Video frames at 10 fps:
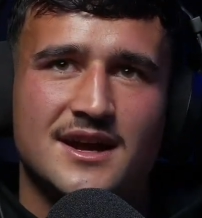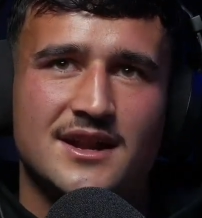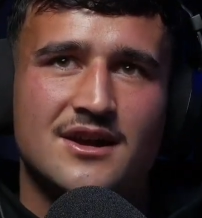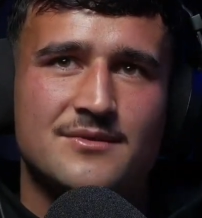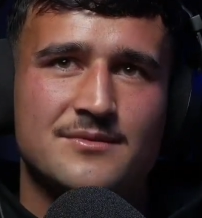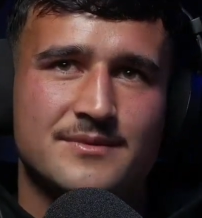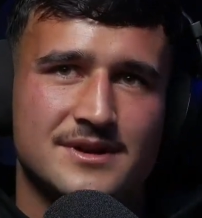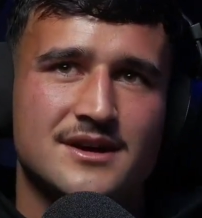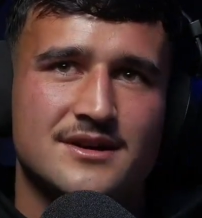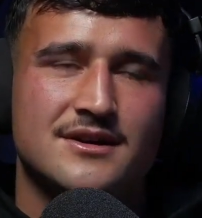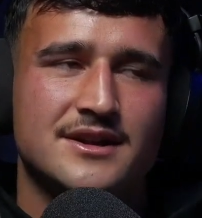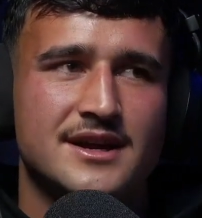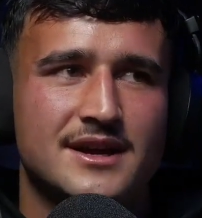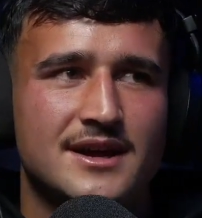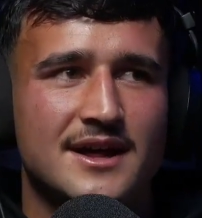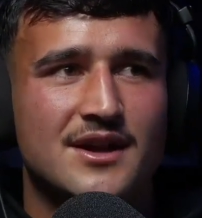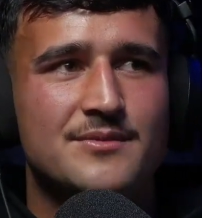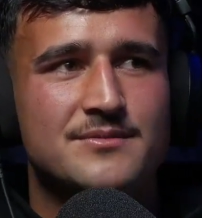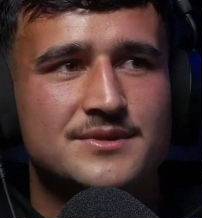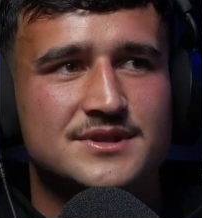And I remember being like, oh yeah. And I
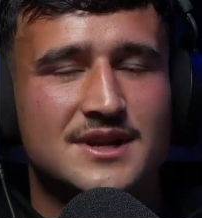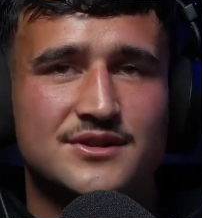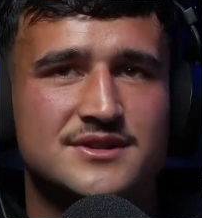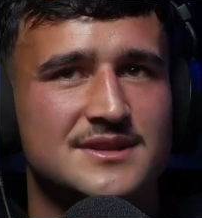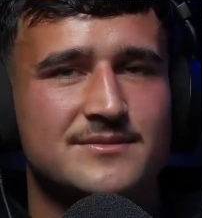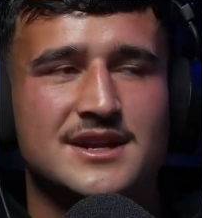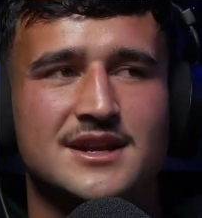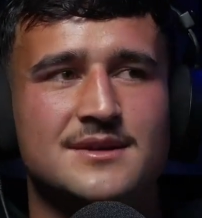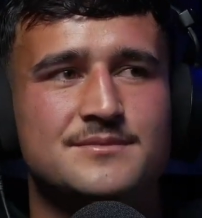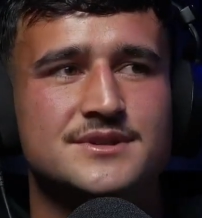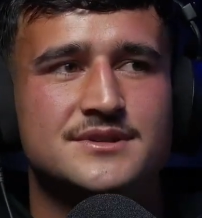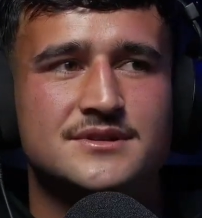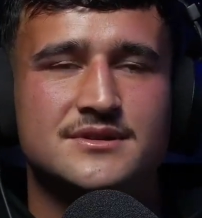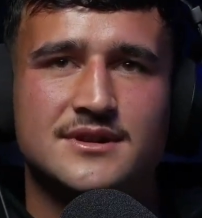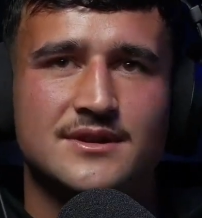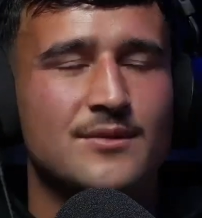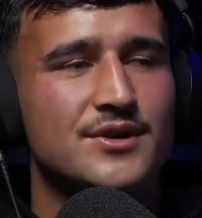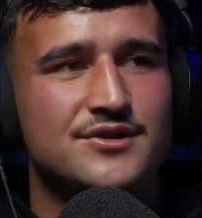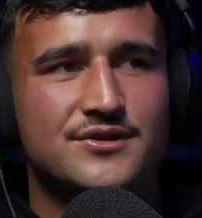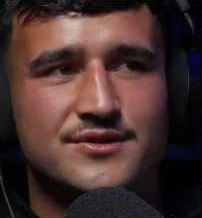remember just like you'd send me clips and like, what
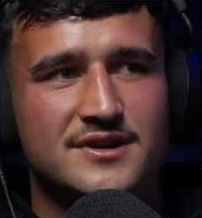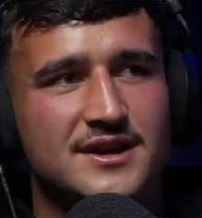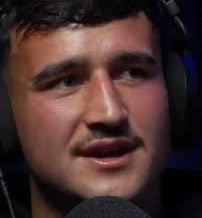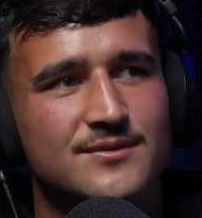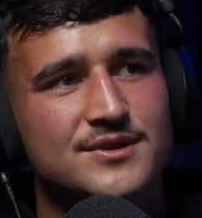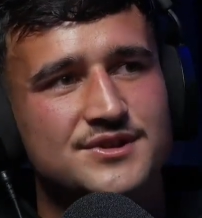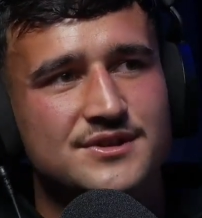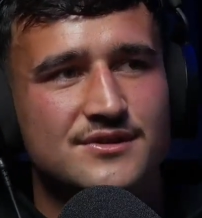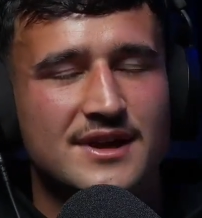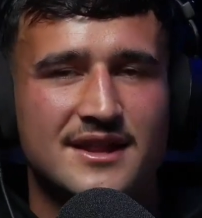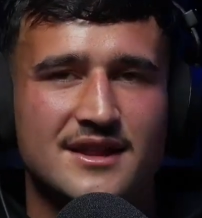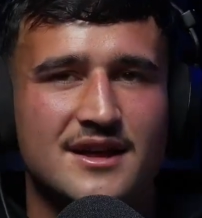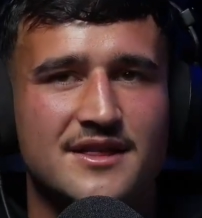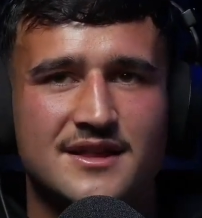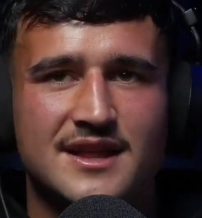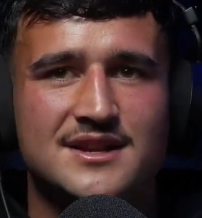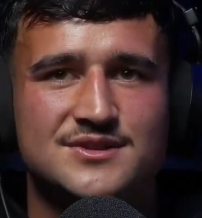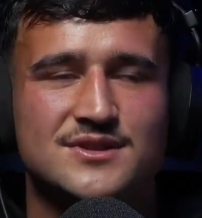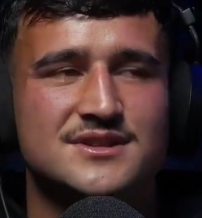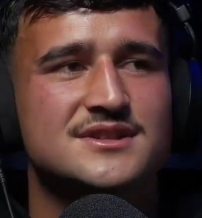do you see here? What did you do? And then I think that
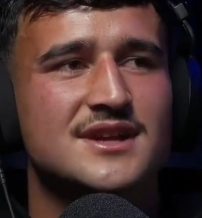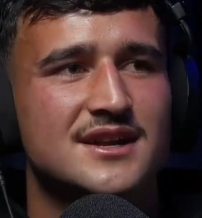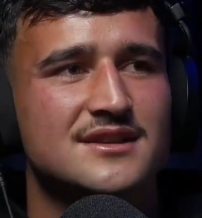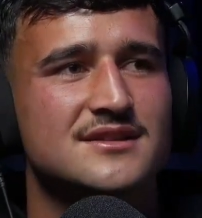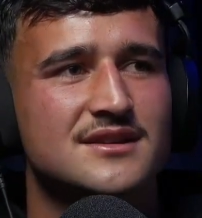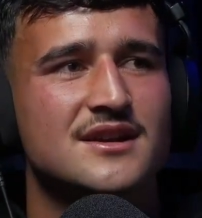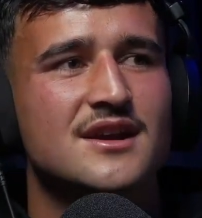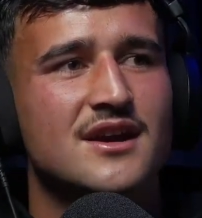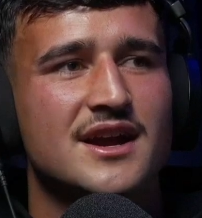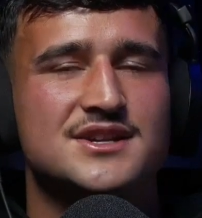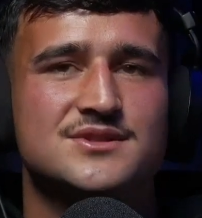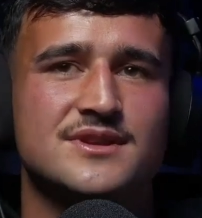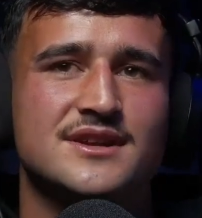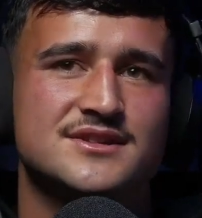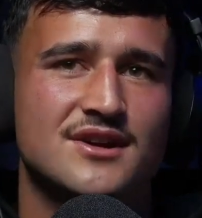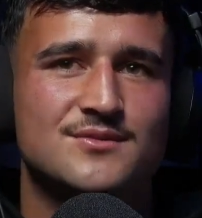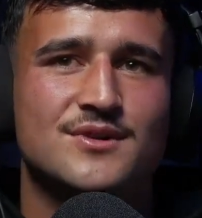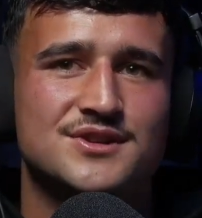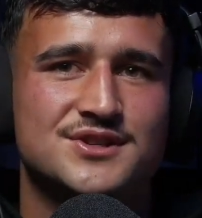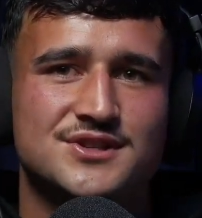sort of started, okay, sweet. So I'd
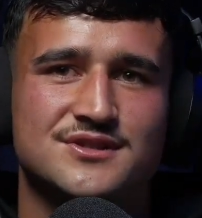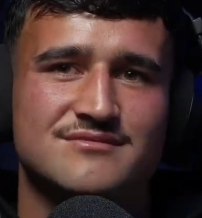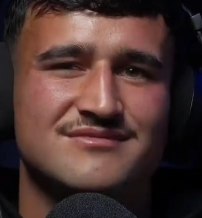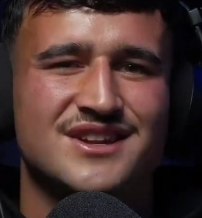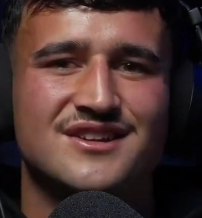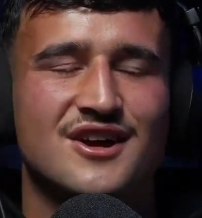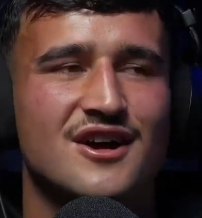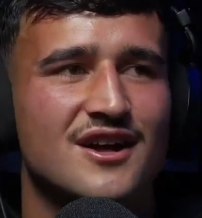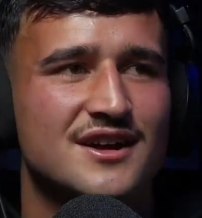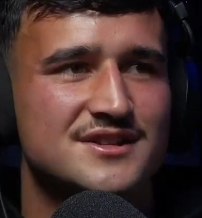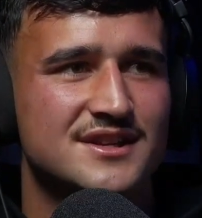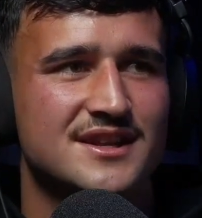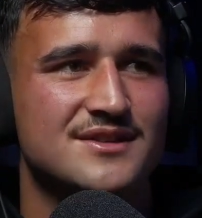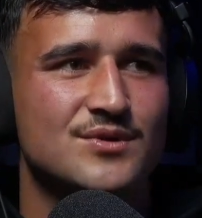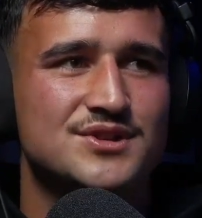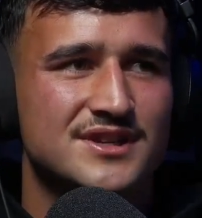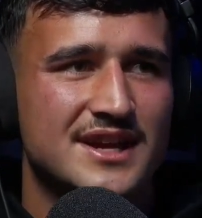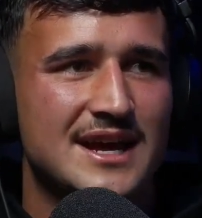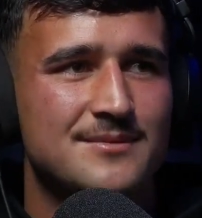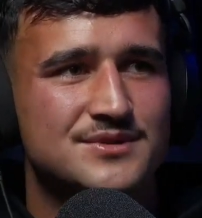watch highlights and then watch the
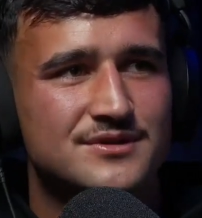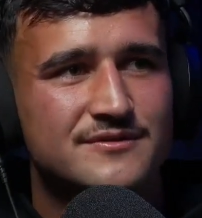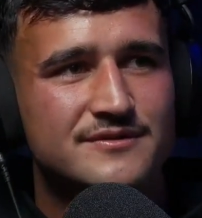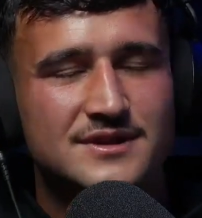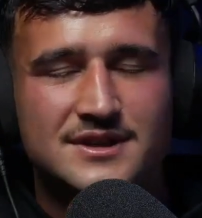games of